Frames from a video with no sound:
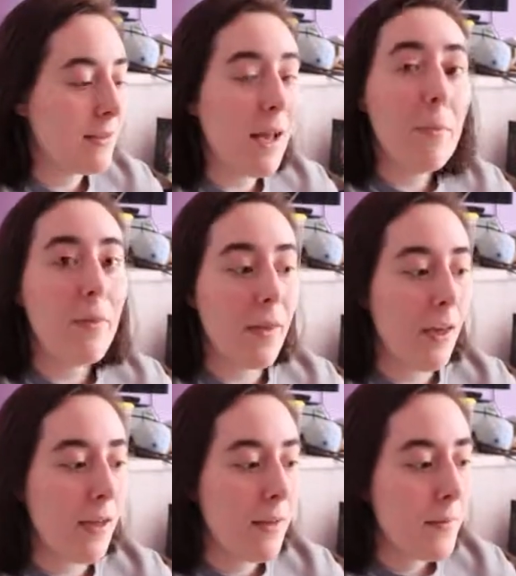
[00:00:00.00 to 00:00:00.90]

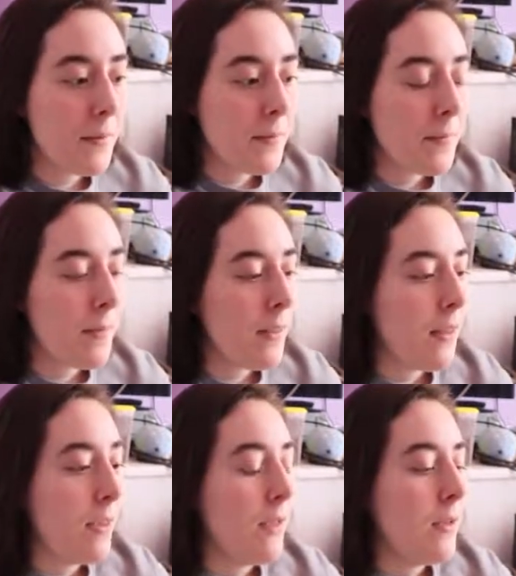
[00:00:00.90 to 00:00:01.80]
something
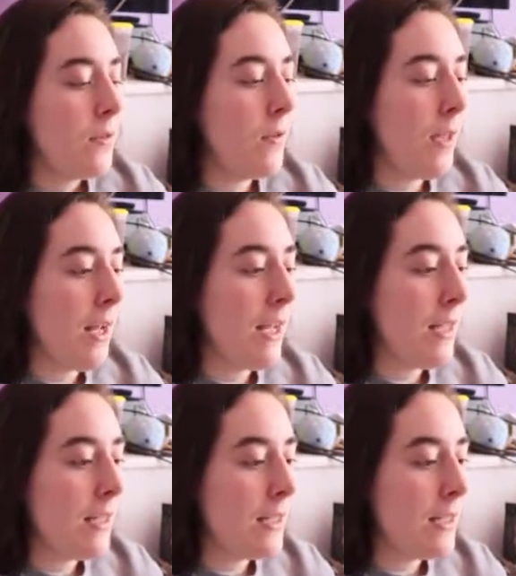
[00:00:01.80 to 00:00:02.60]
so then I can